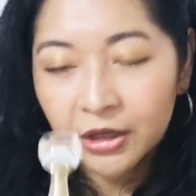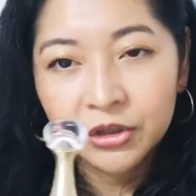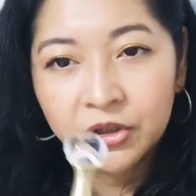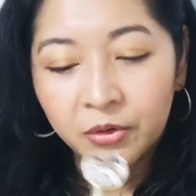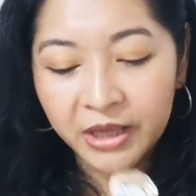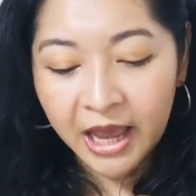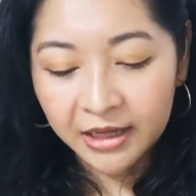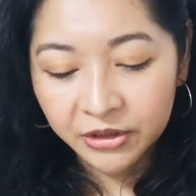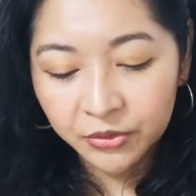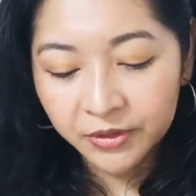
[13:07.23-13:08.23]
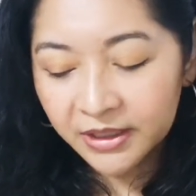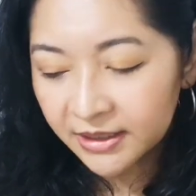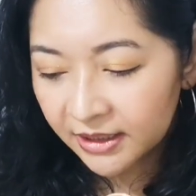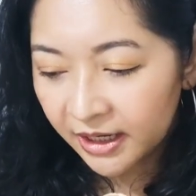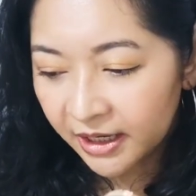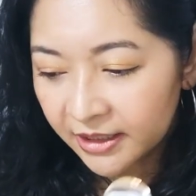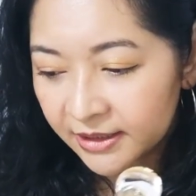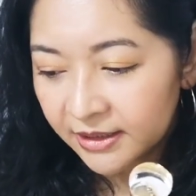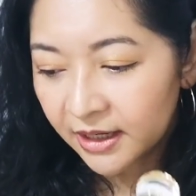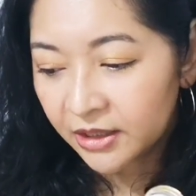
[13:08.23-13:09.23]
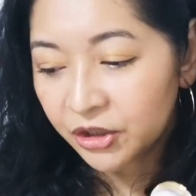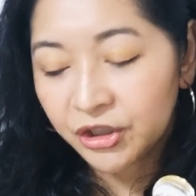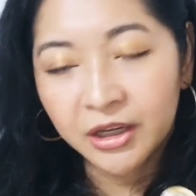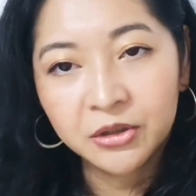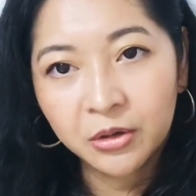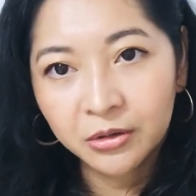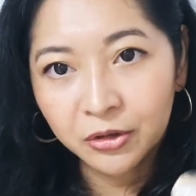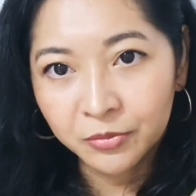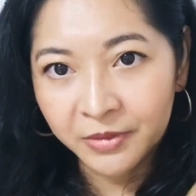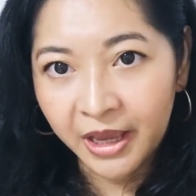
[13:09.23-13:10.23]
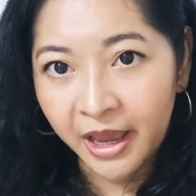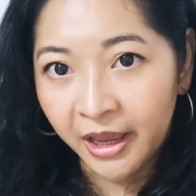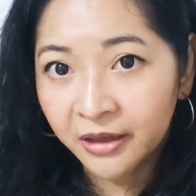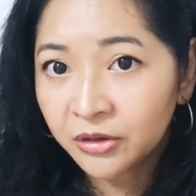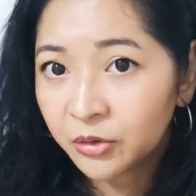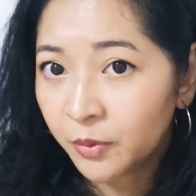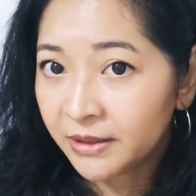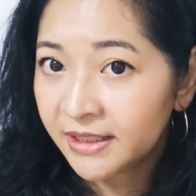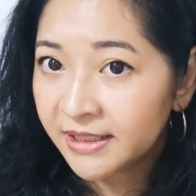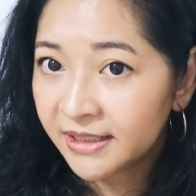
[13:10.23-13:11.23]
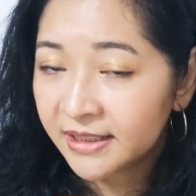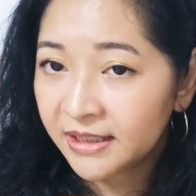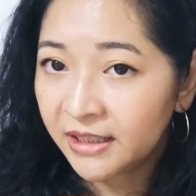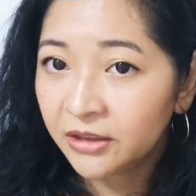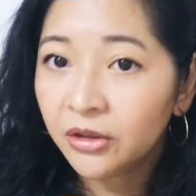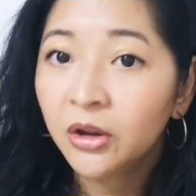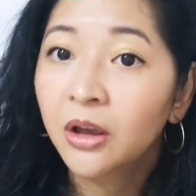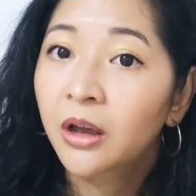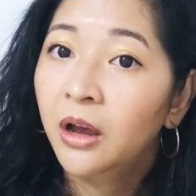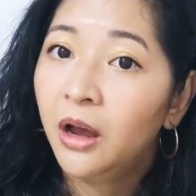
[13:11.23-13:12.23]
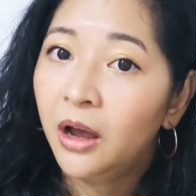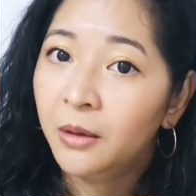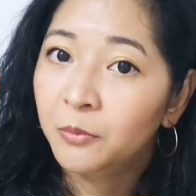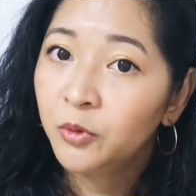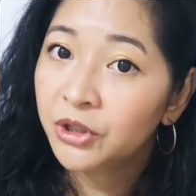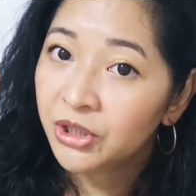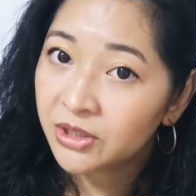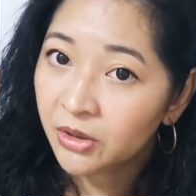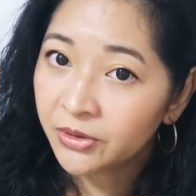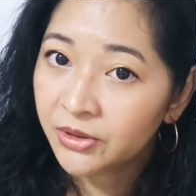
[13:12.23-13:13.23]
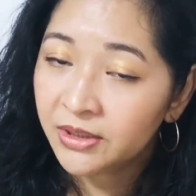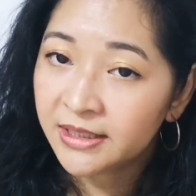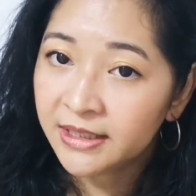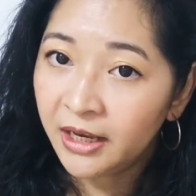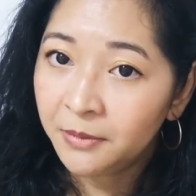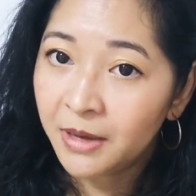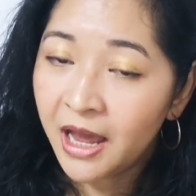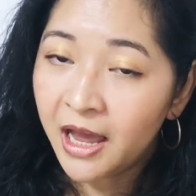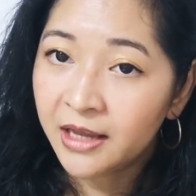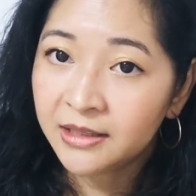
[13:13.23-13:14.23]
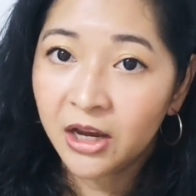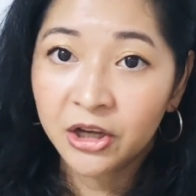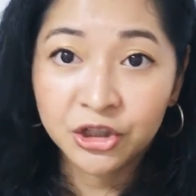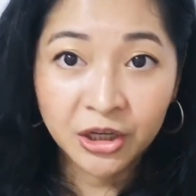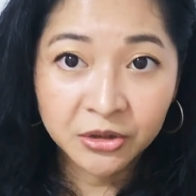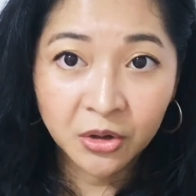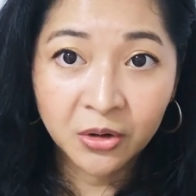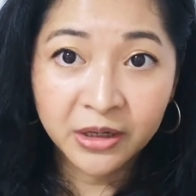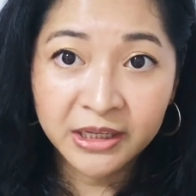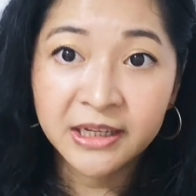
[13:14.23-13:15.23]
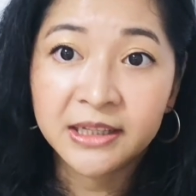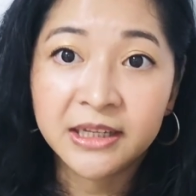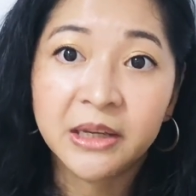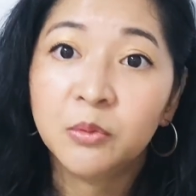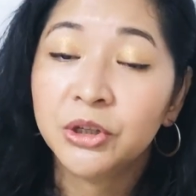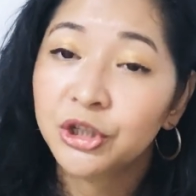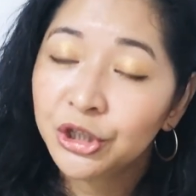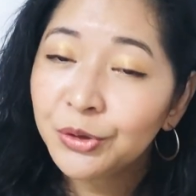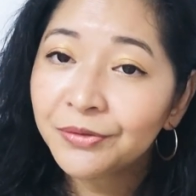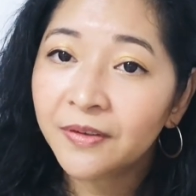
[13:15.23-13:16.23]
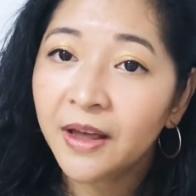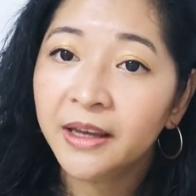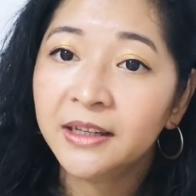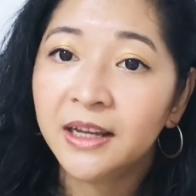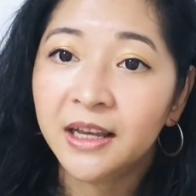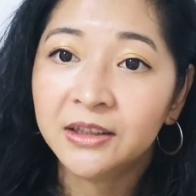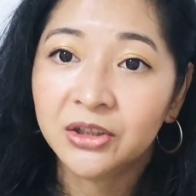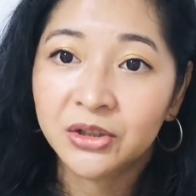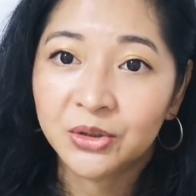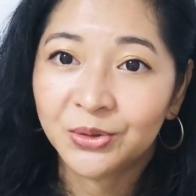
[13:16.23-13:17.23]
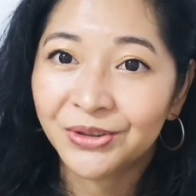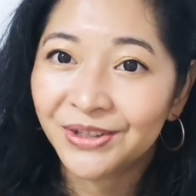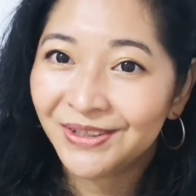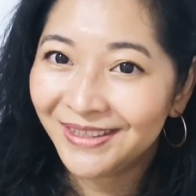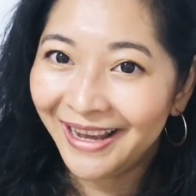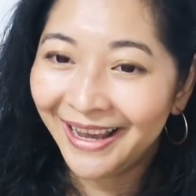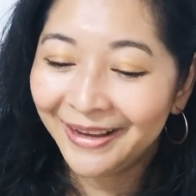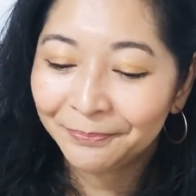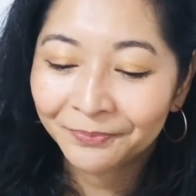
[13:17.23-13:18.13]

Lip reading: So yeah, so this is the J'adore Lumiere 2016, which is also the same as J'adore EDT, which you find at the stores today.